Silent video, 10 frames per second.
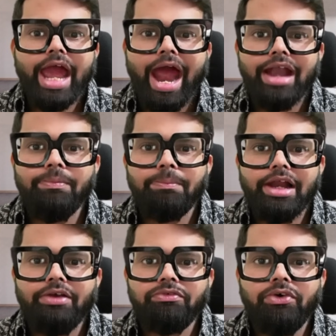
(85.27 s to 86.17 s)
ad
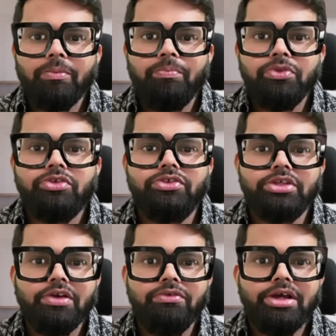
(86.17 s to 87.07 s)
platform,
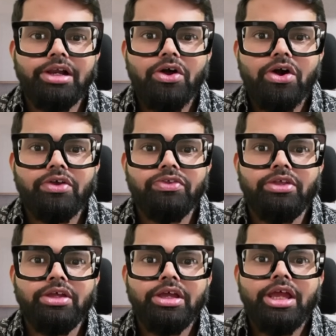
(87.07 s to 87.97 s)
server logs,